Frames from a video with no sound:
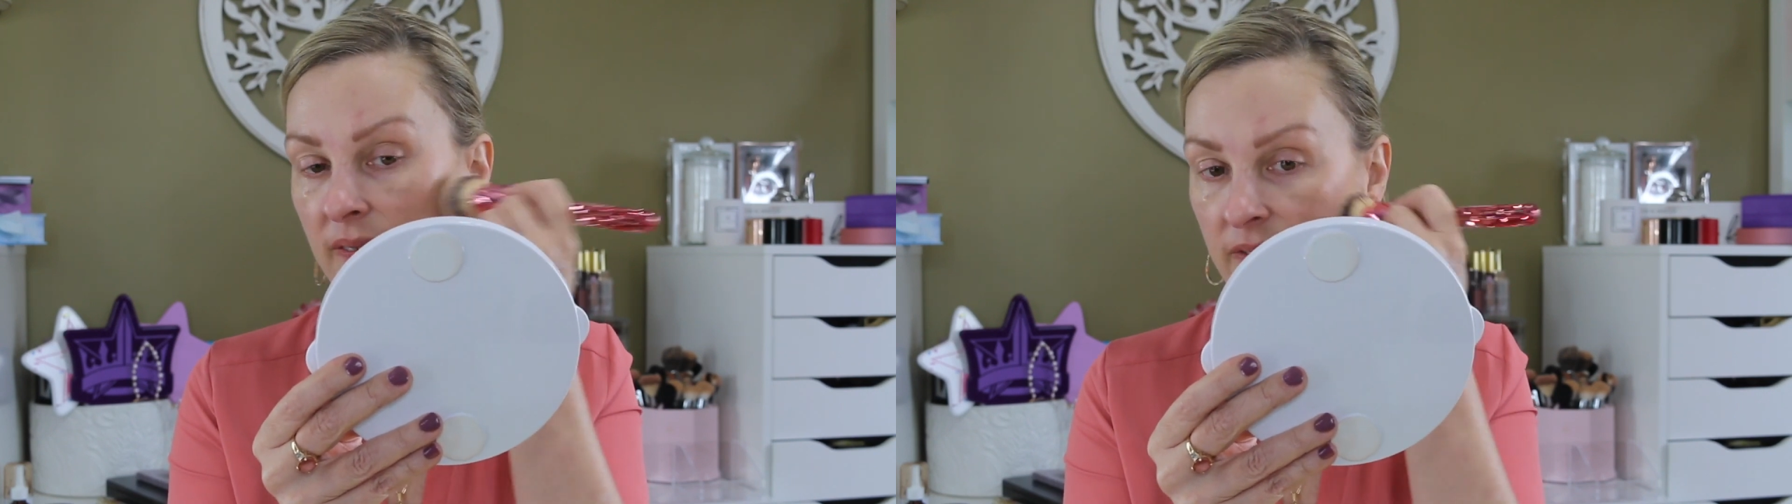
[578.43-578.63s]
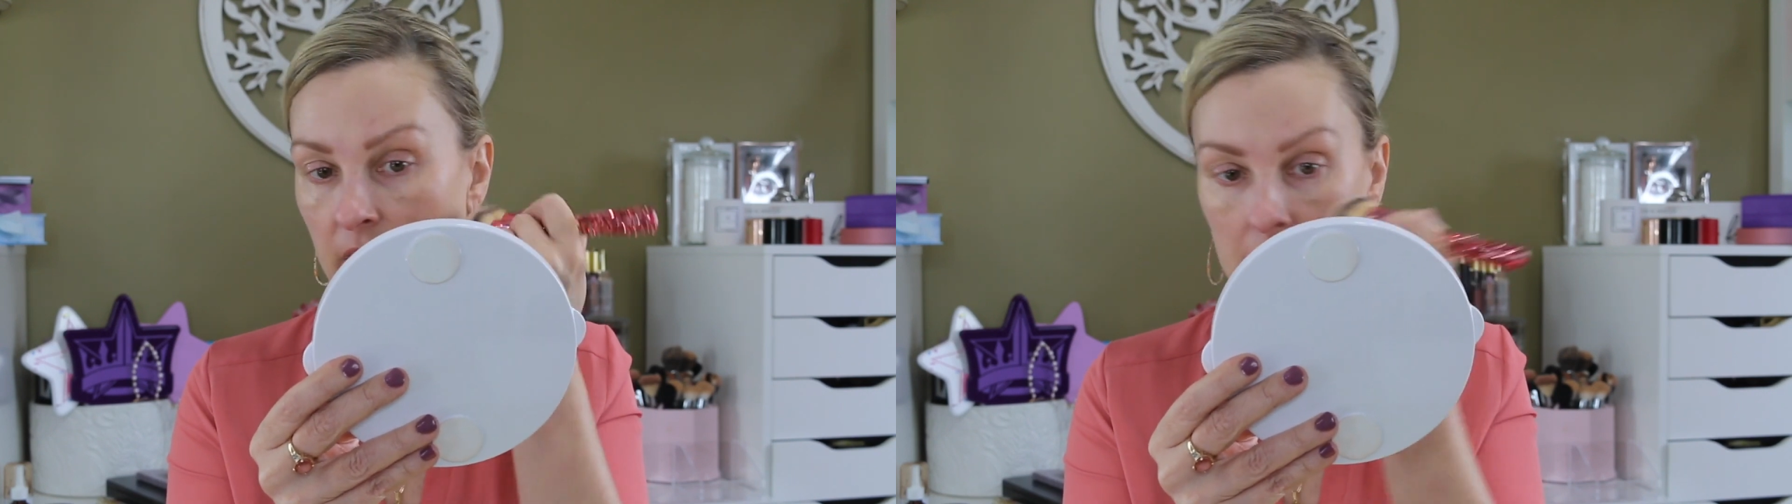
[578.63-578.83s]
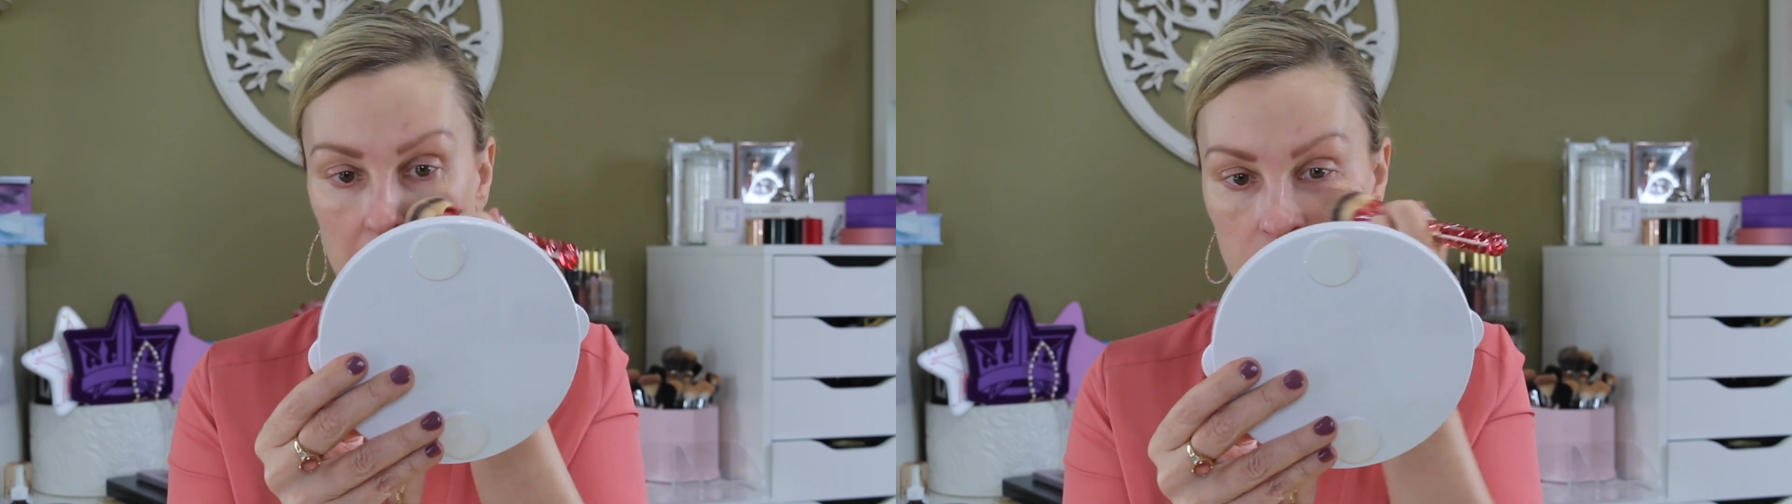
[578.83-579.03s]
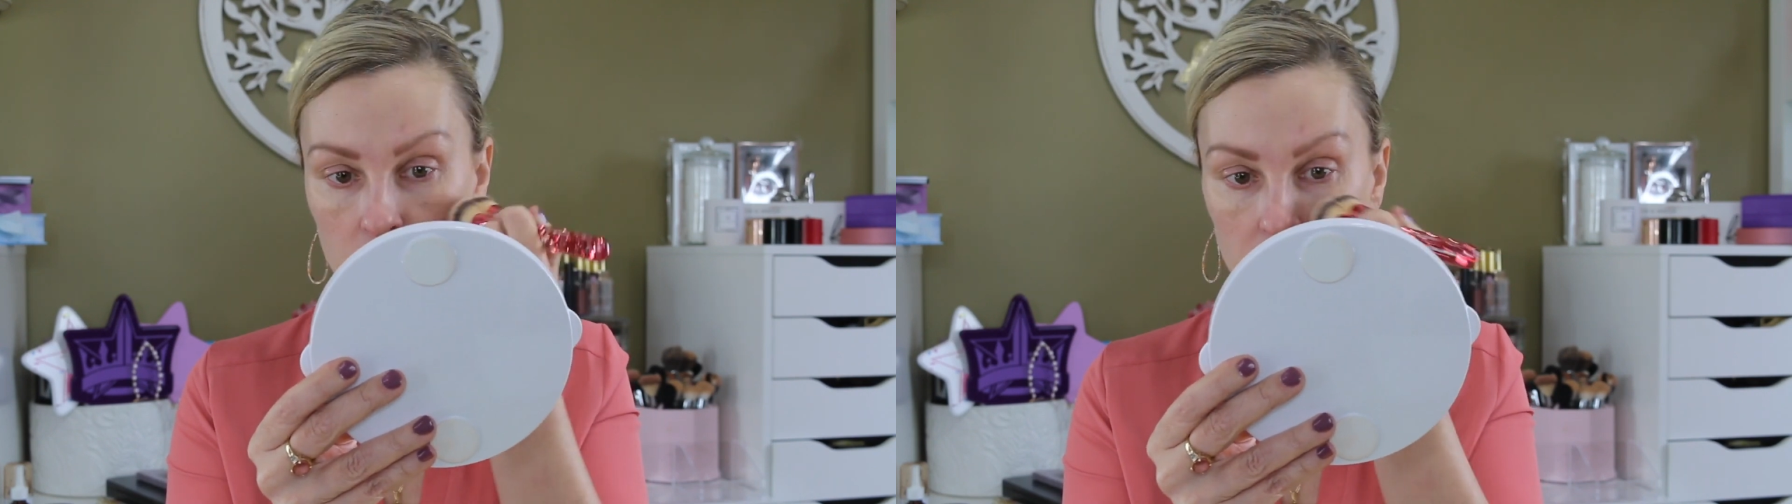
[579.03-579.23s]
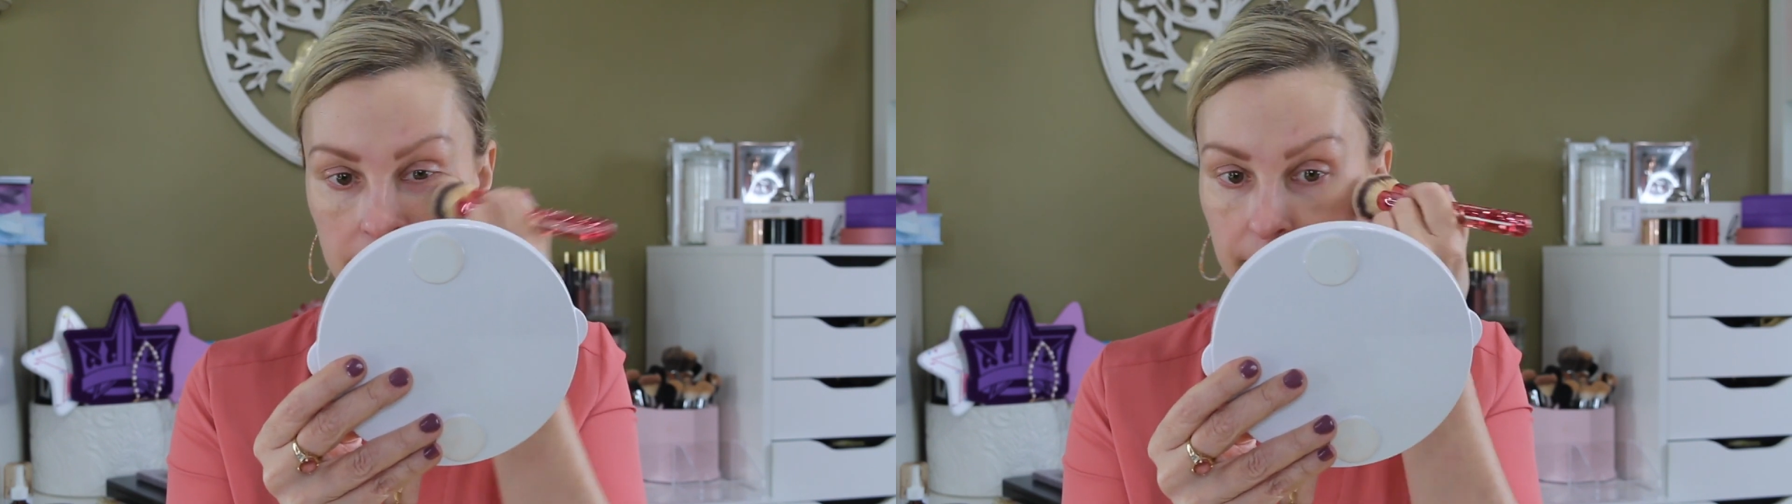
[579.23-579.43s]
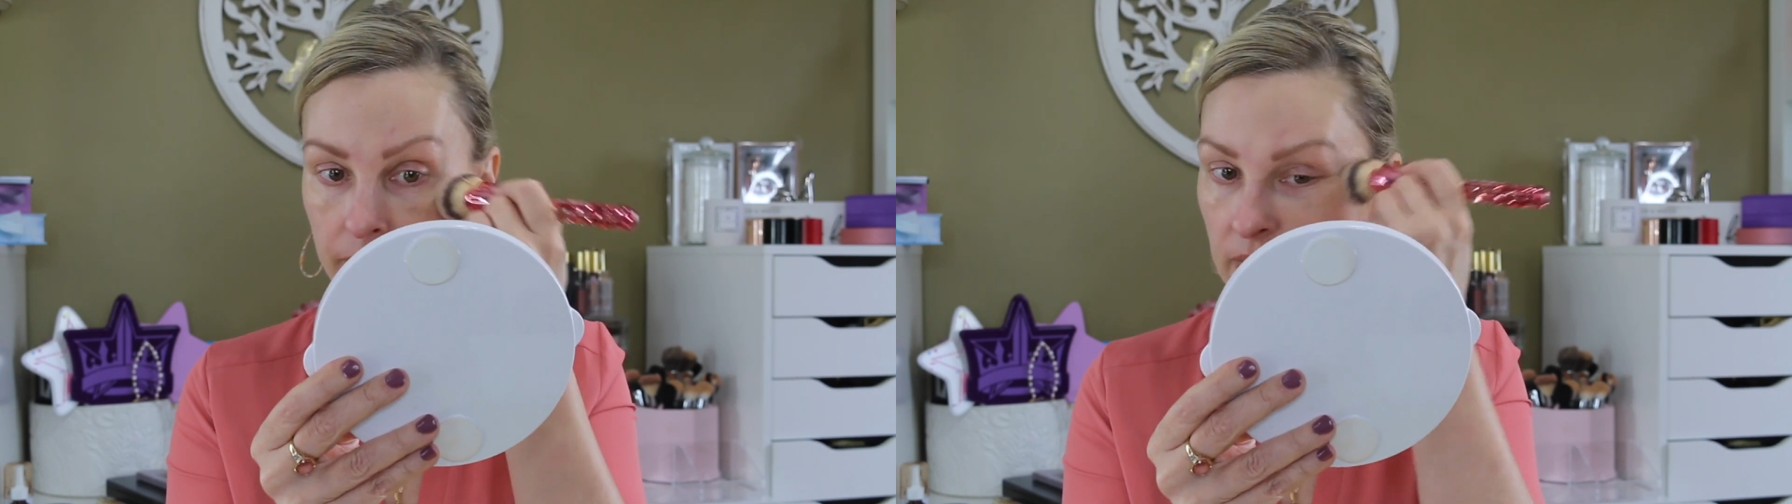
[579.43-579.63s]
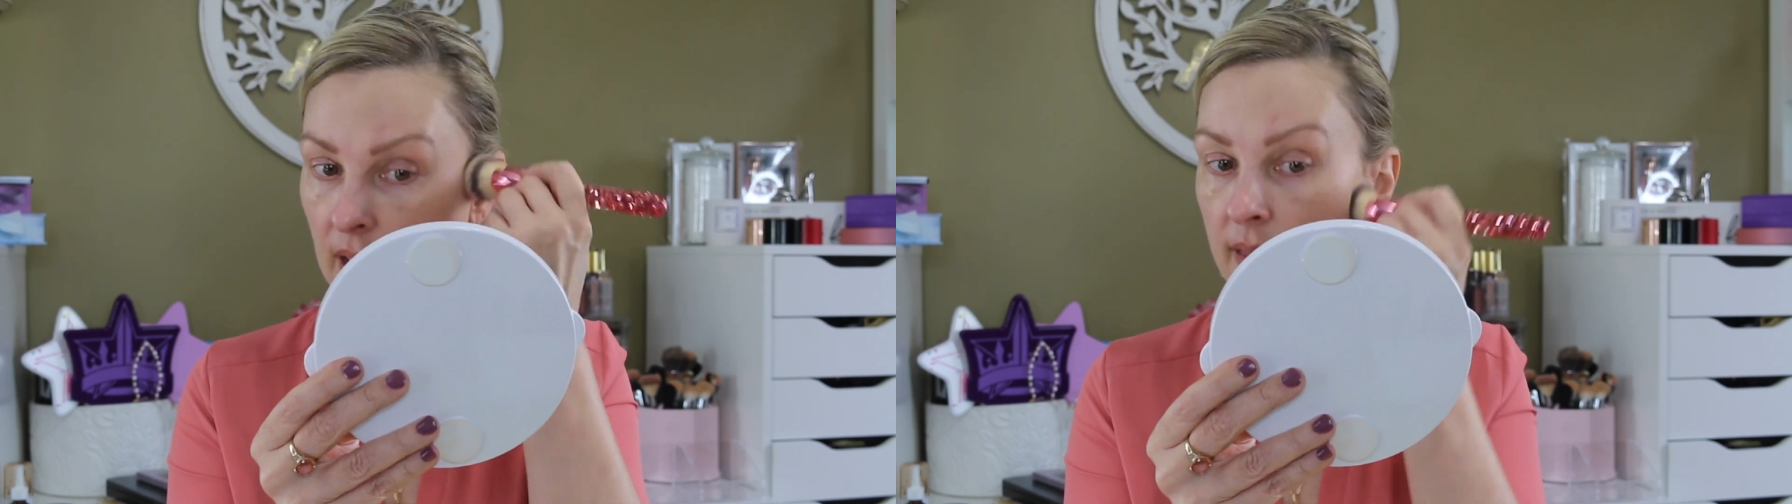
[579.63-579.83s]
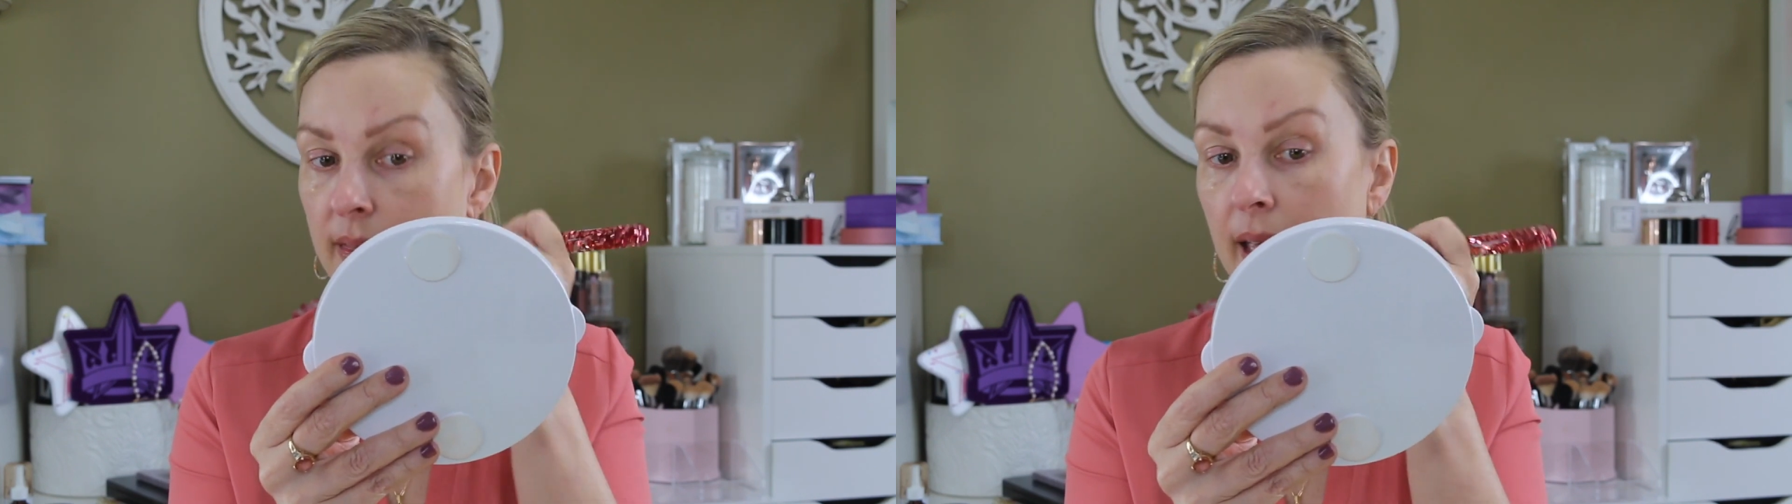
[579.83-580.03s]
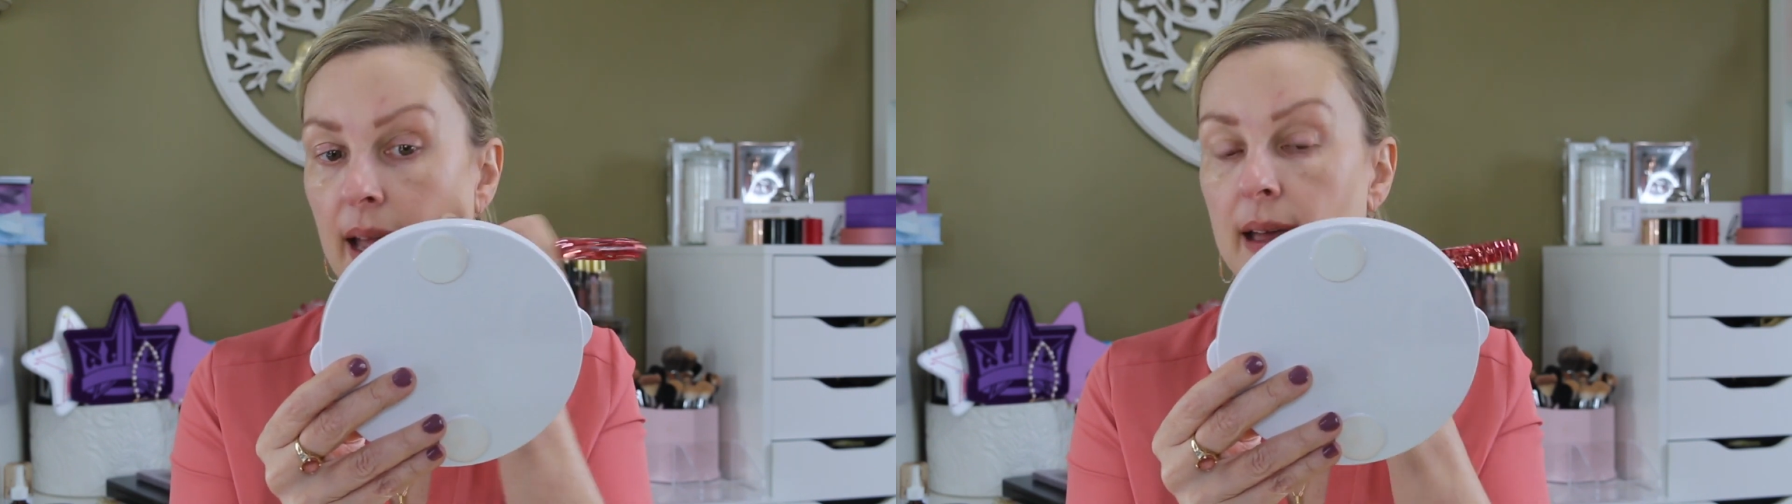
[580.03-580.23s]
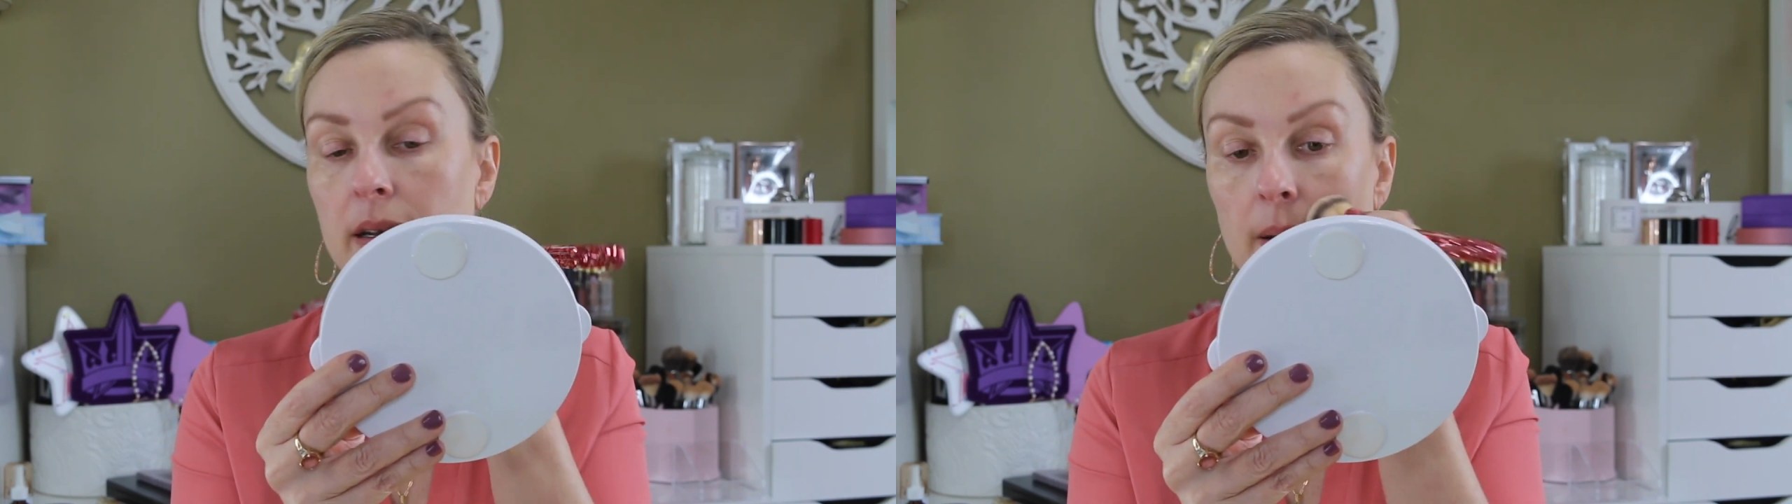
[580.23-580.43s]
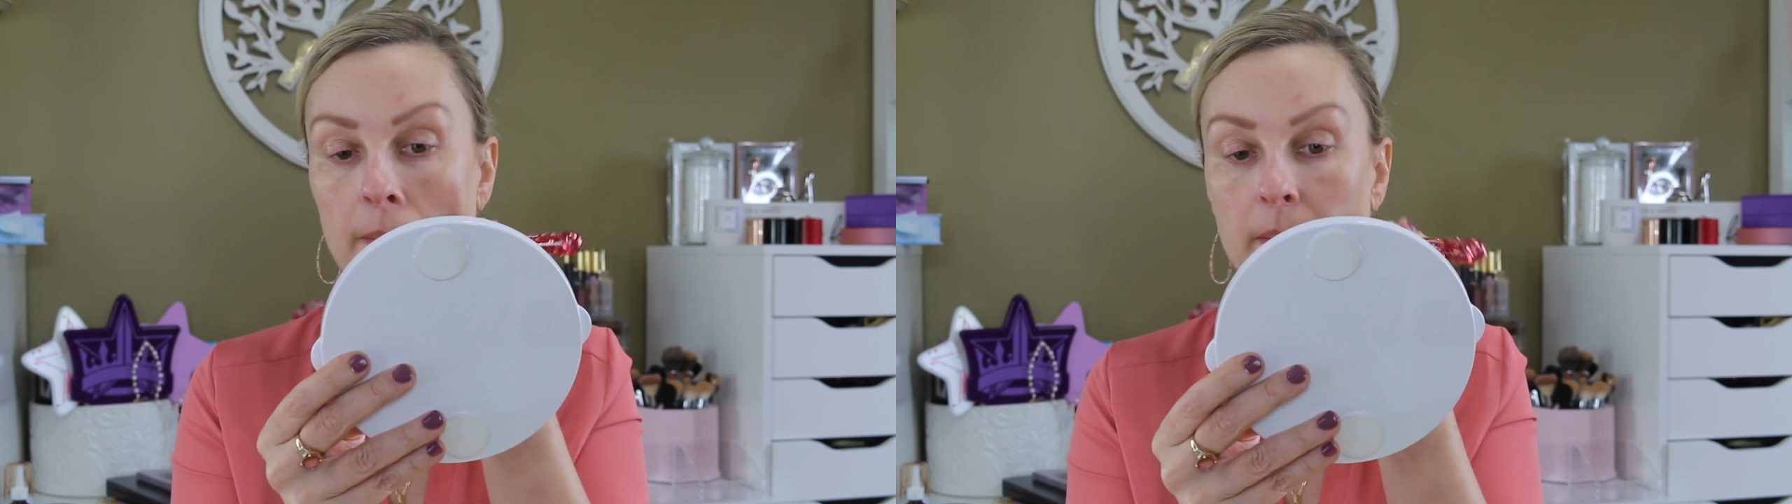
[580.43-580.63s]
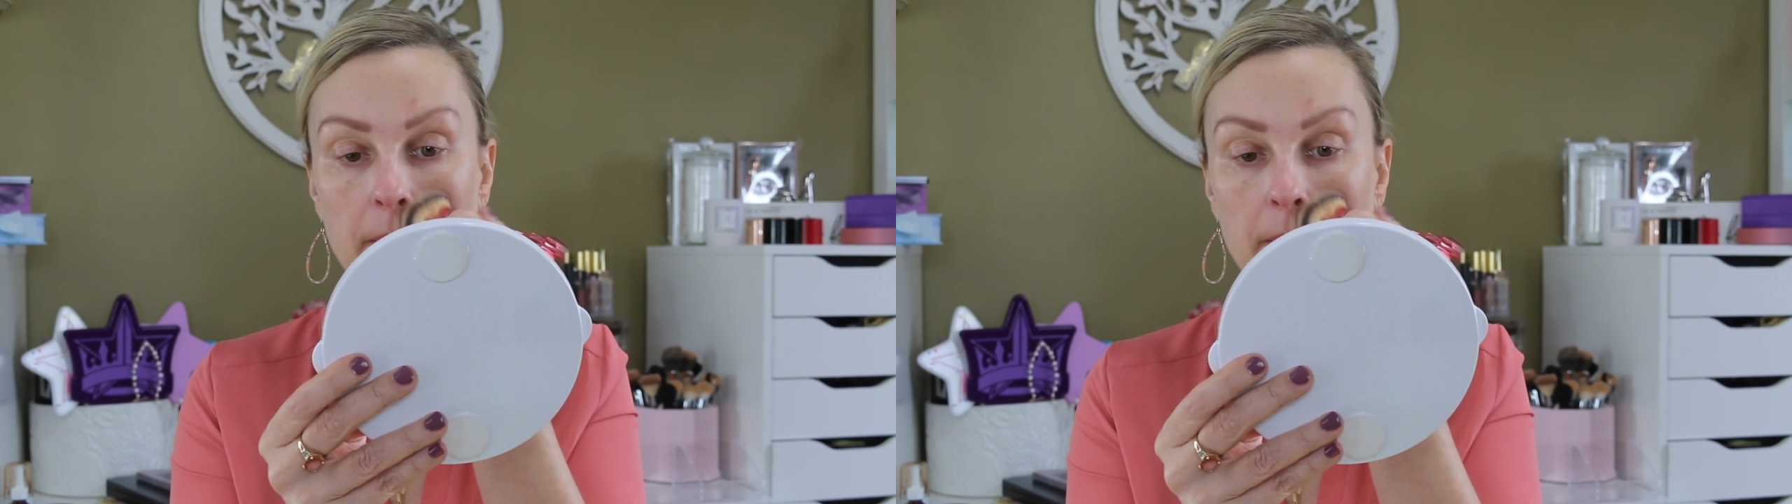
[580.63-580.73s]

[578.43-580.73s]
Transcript: finish than